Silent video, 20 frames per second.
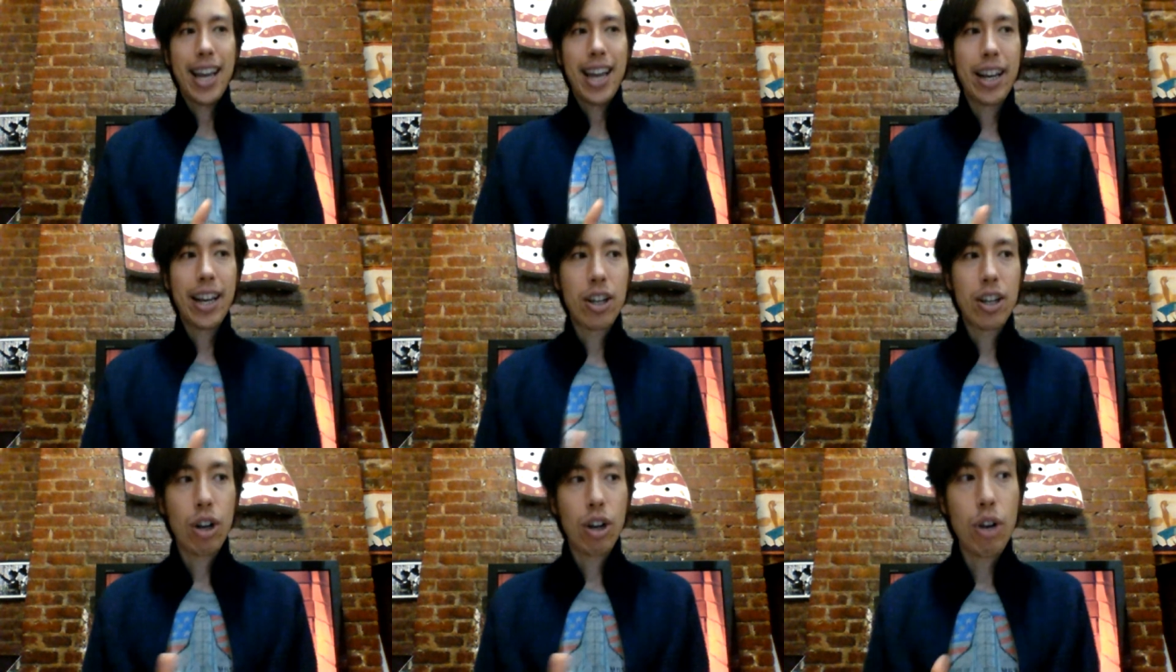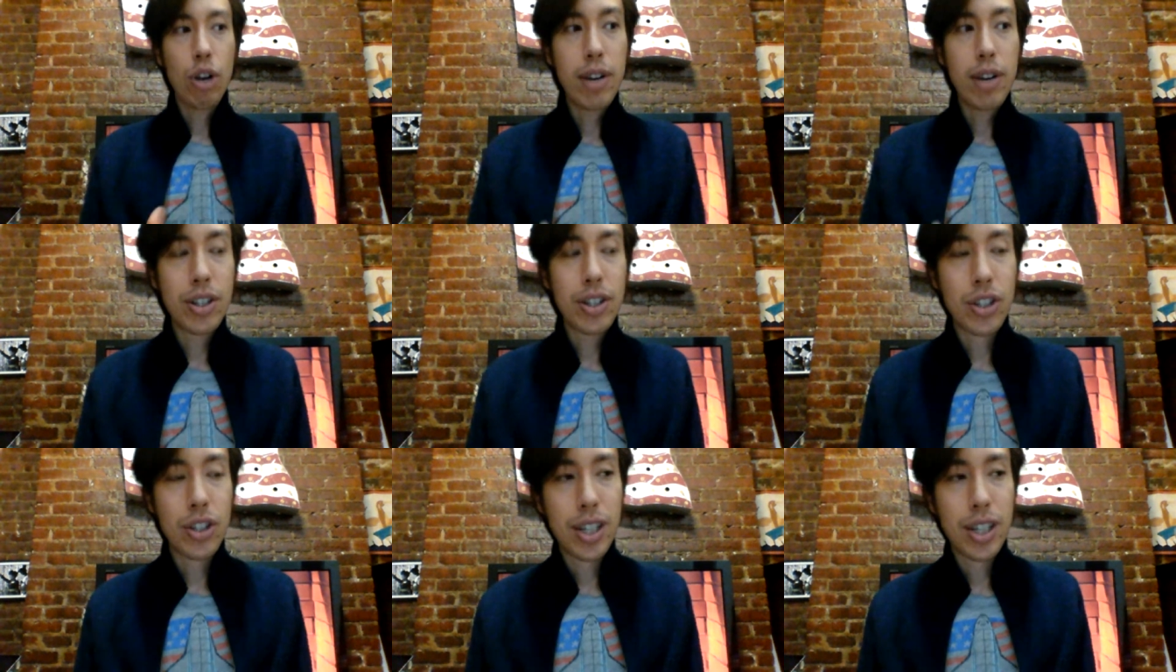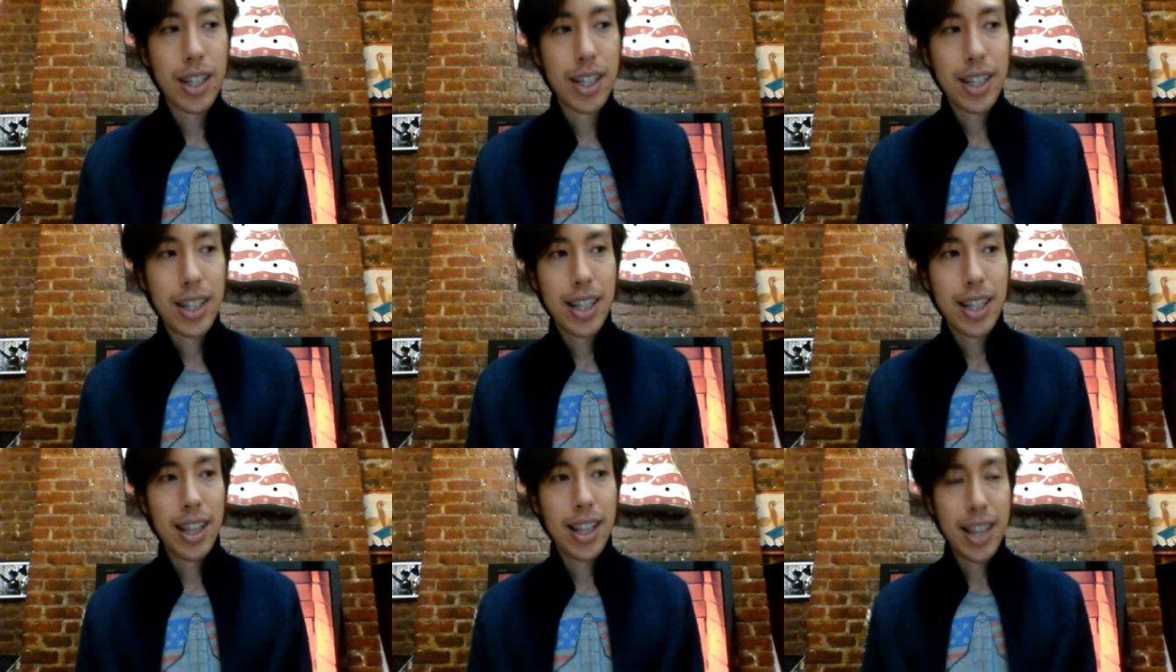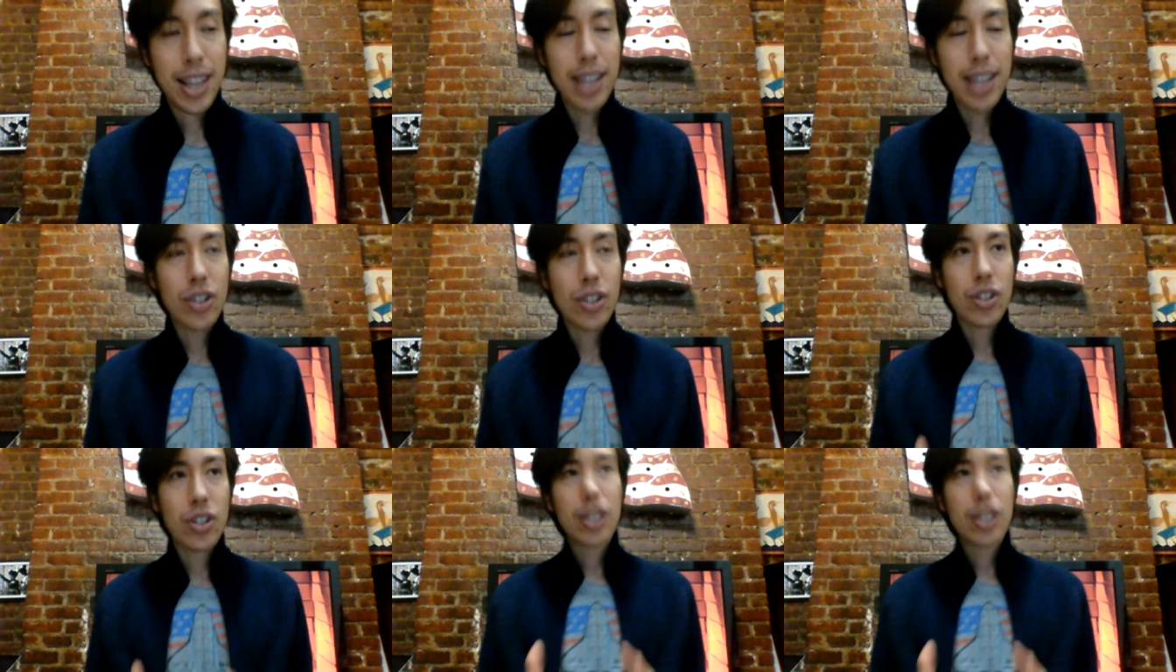encouraged
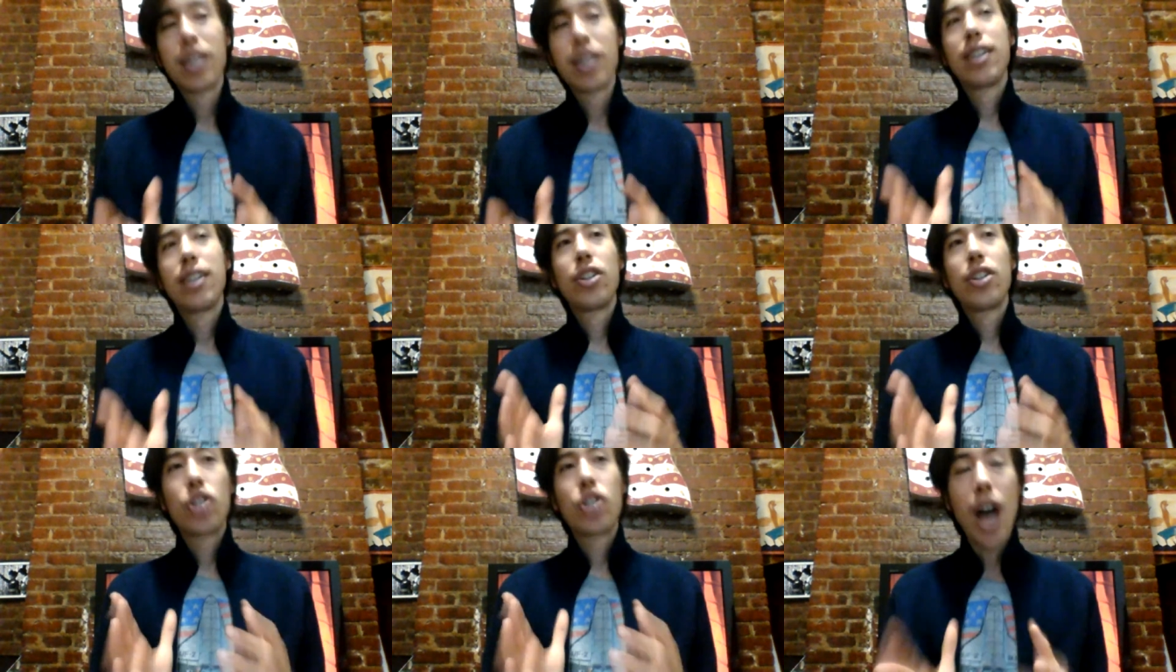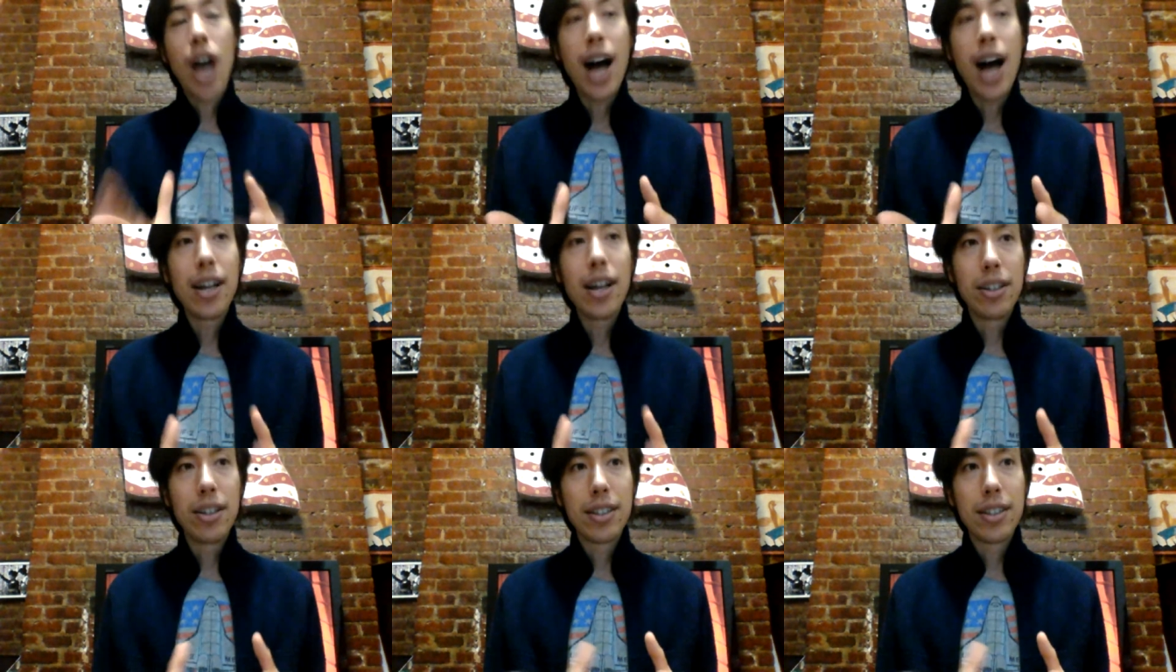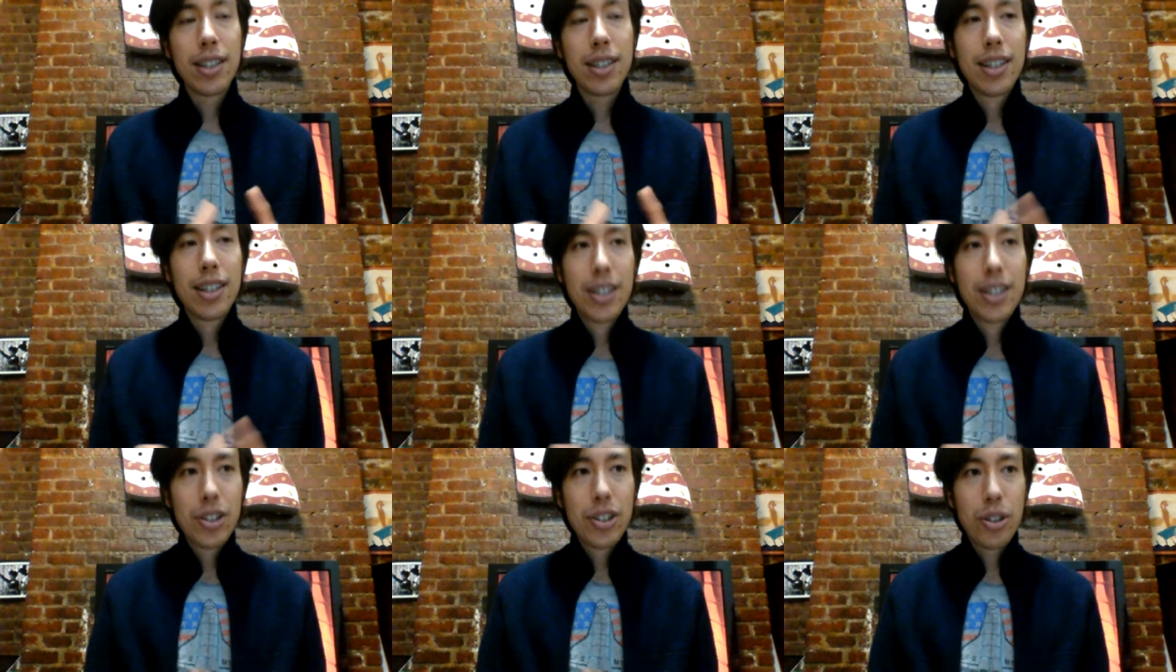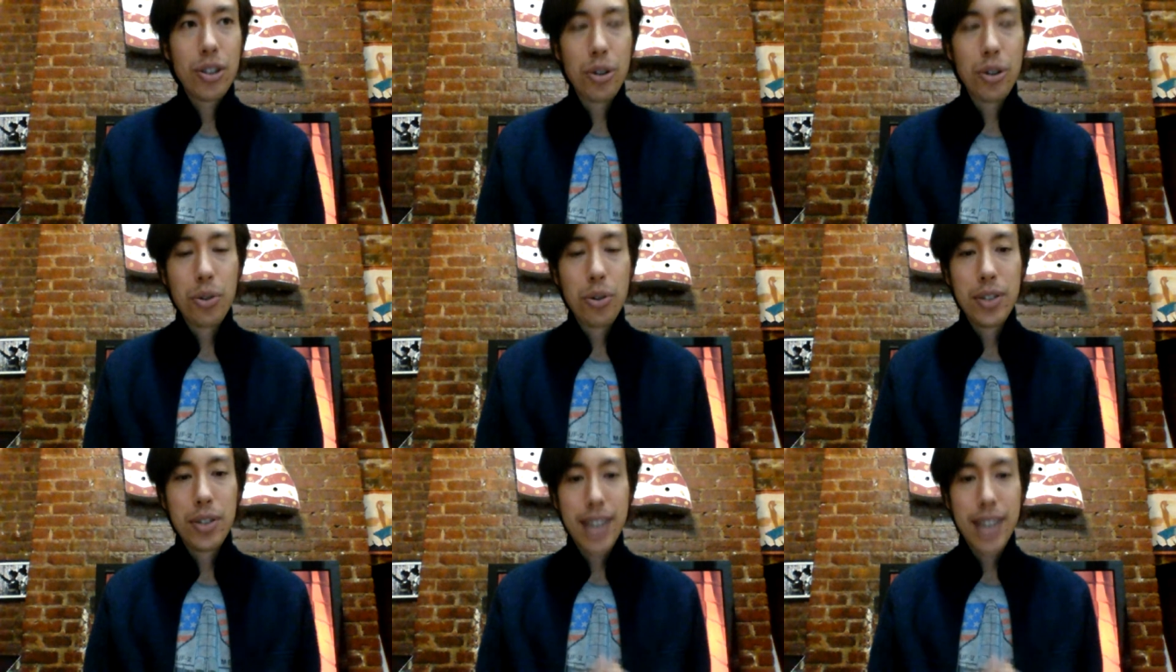this child
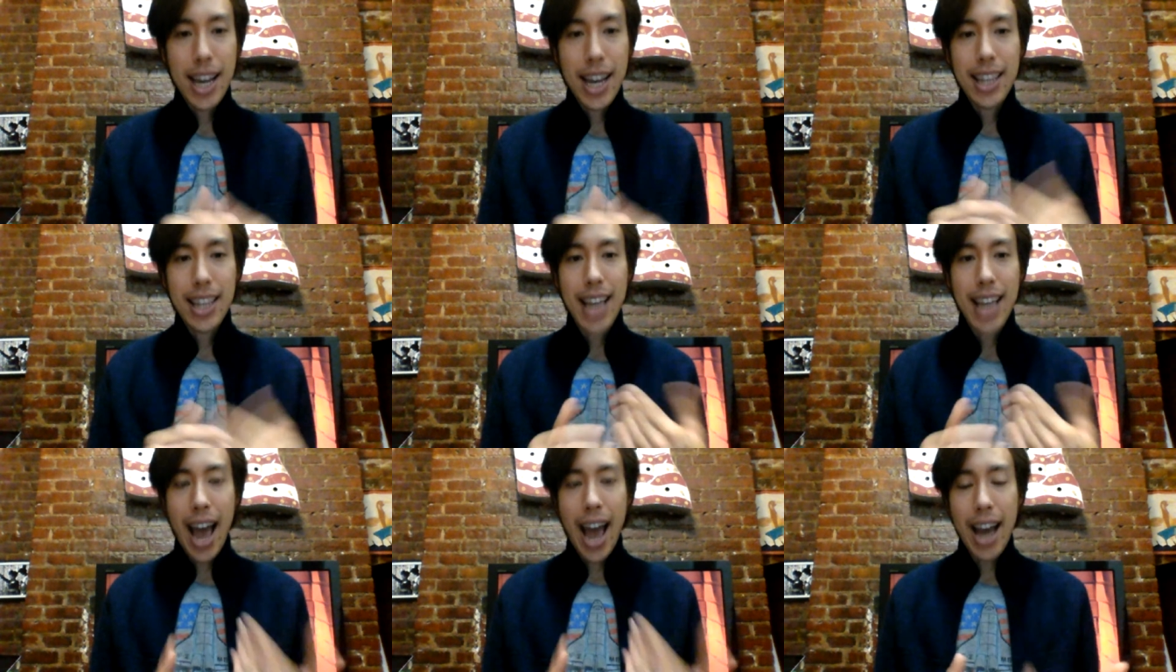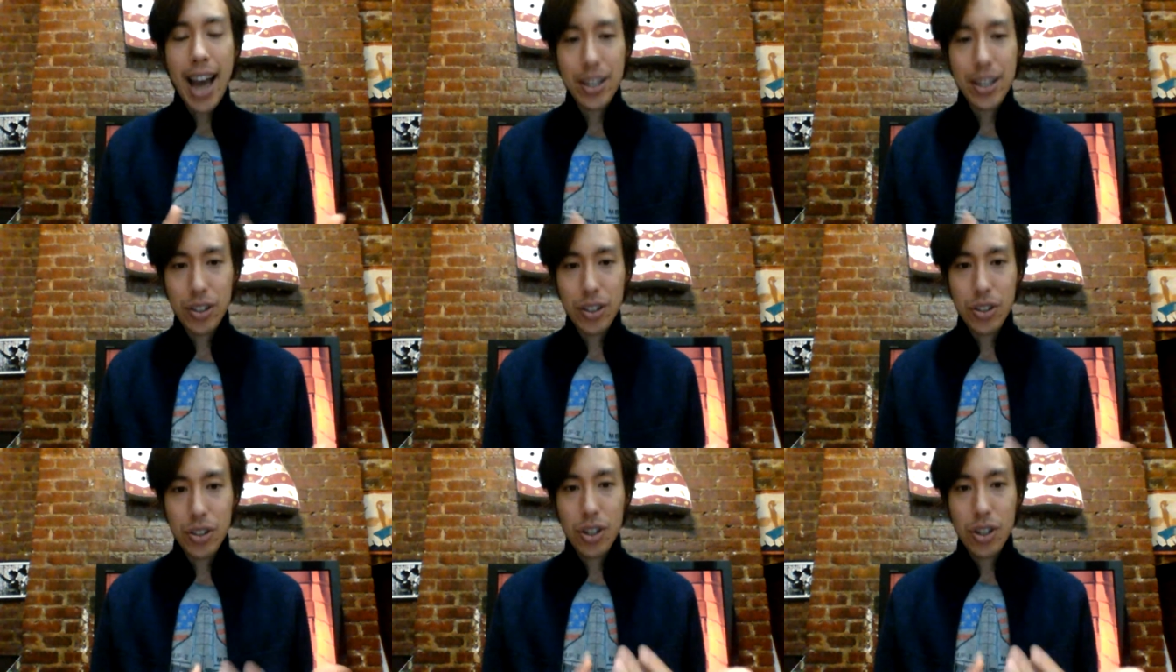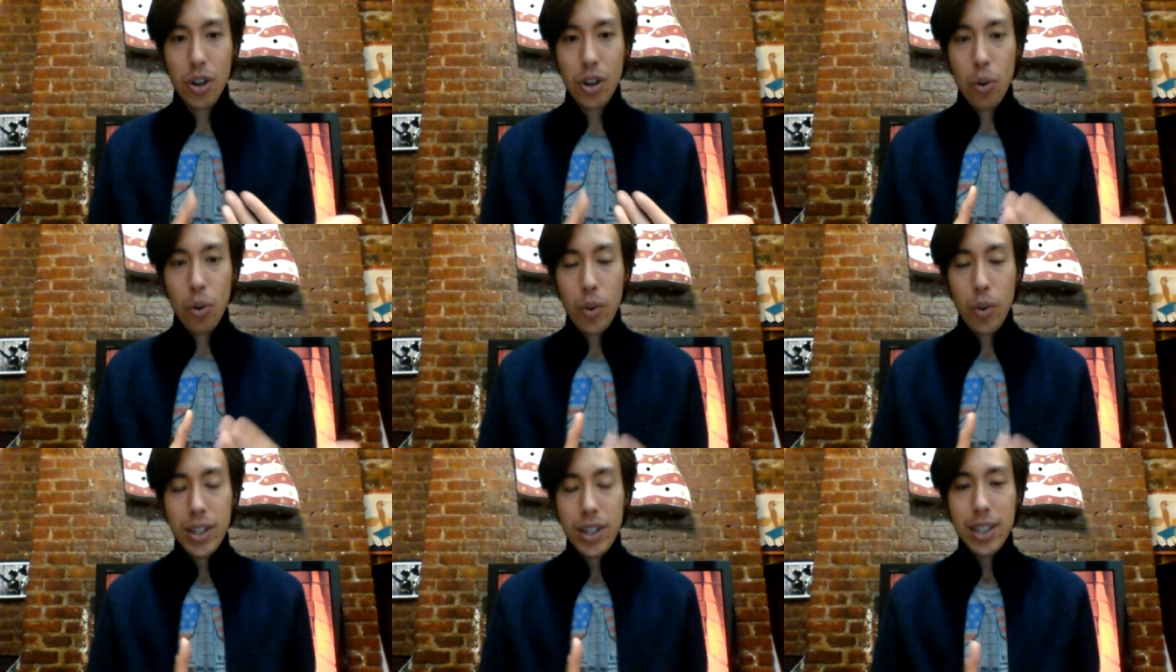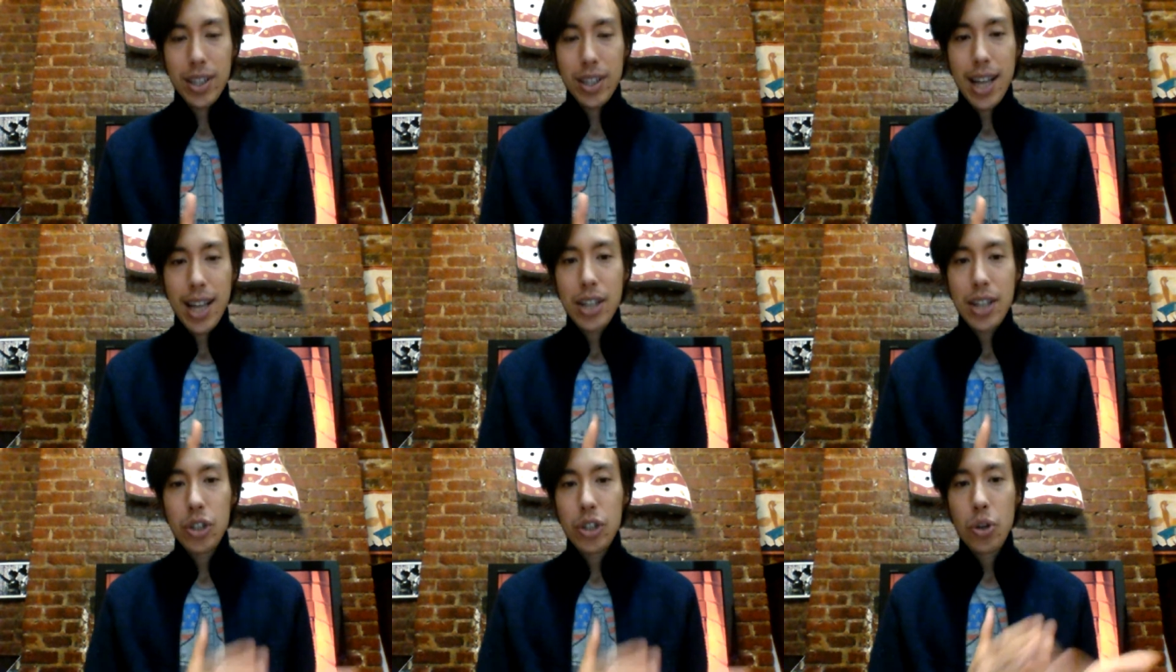to take the actions which
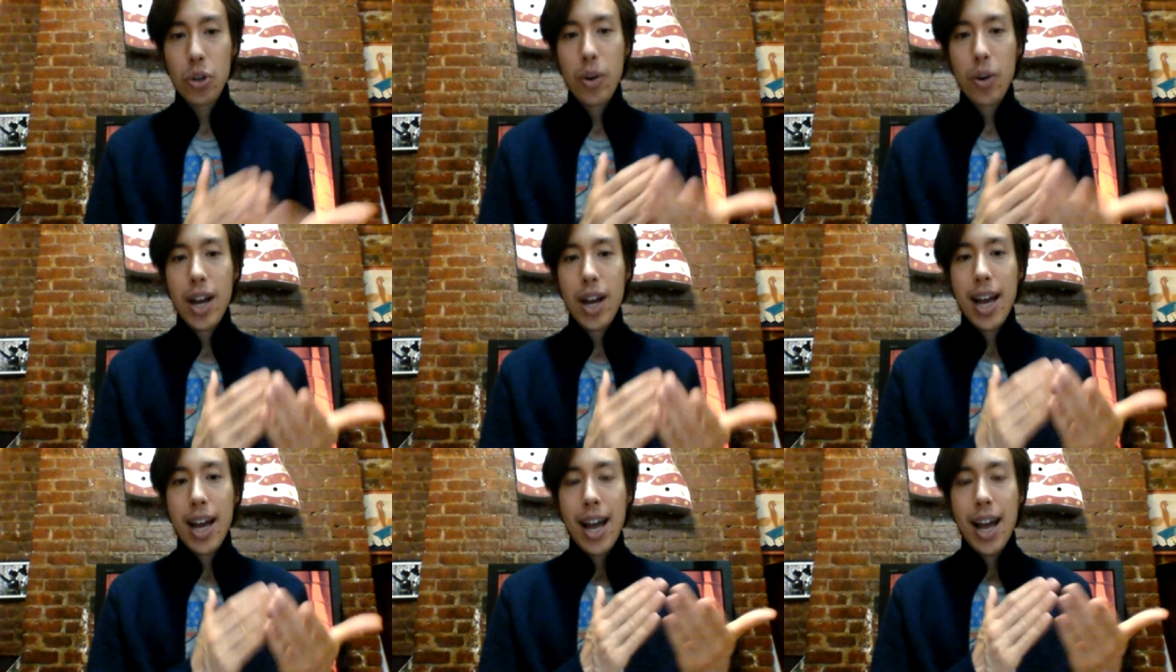led to